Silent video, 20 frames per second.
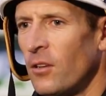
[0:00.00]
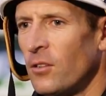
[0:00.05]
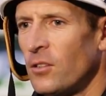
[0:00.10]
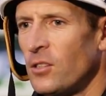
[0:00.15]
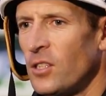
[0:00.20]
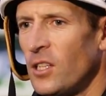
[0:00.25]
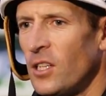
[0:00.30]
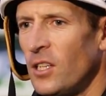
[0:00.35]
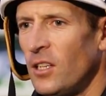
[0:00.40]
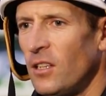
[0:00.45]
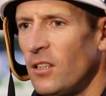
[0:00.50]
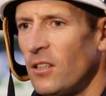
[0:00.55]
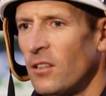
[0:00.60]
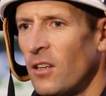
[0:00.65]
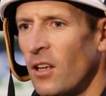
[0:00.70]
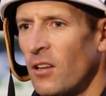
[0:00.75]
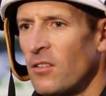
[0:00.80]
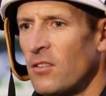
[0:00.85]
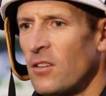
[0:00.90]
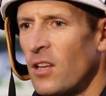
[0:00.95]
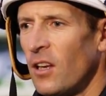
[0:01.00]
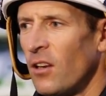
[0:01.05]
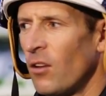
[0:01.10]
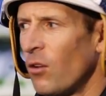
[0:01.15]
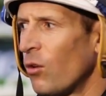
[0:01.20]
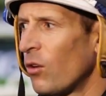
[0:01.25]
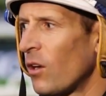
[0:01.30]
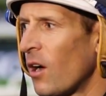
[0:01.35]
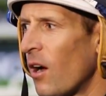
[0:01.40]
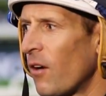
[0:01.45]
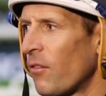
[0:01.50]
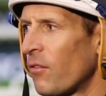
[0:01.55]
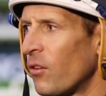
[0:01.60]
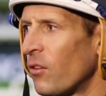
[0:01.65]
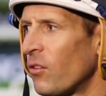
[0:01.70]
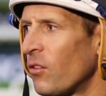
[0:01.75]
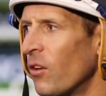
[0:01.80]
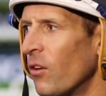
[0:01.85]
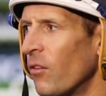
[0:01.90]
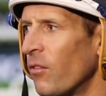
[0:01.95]
she does tend to look
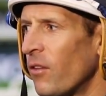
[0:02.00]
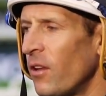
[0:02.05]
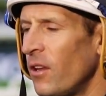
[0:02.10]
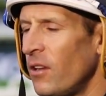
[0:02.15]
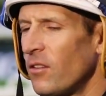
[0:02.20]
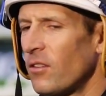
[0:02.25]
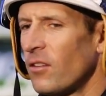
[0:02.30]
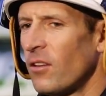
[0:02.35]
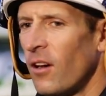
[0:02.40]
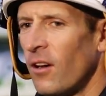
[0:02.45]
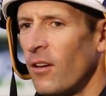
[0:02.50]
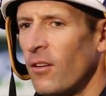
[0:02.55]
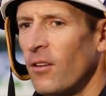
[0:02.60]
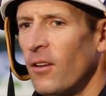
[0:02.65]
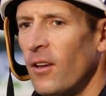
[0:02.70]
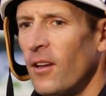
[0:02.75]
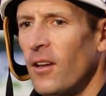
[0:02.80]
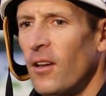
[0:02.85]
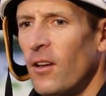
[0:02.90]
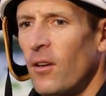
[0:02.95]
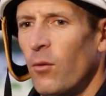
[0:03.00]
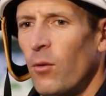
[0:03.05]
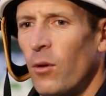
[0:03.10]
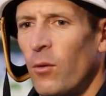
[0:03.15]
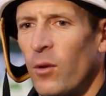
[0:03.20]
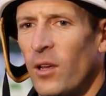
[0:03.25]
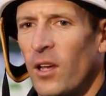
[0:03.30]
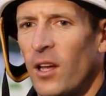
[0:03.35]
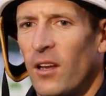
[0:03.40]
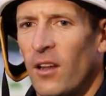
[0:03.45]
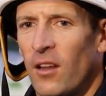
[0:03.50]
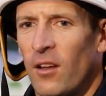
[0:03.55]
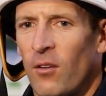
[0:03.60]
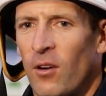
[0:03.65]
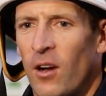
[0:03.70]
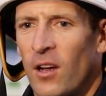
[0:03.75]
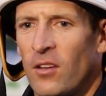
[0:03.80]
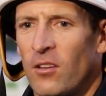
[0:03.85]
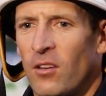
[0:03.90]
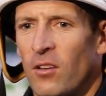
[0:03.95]
after herself then. So when we get to the
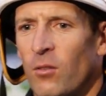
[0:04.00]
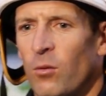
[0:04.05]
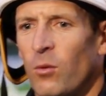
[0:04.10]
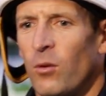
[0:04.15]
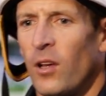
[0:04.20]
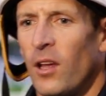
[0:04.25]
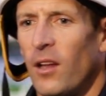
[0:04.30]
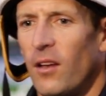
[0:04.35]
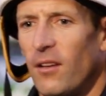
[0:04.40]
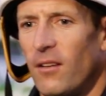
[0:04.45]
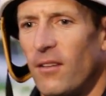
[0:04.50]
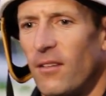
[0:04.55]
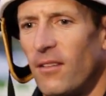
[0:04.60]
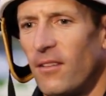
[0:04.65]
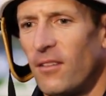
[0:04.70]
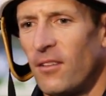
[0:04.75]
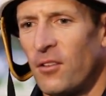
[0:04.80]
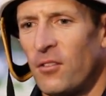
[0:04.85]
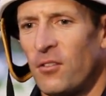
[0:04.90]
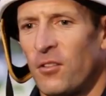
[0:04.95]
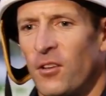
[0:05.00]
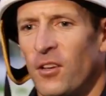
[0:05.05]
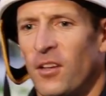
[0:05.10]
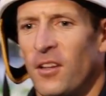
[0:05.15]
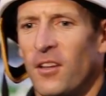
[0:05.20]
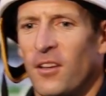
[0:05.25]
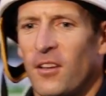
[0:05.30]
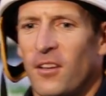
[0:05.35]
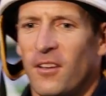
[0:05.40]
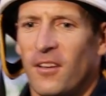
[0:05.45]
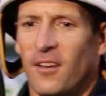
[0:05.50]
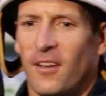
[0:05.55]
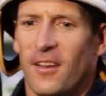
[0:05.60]
races, we'll get to see the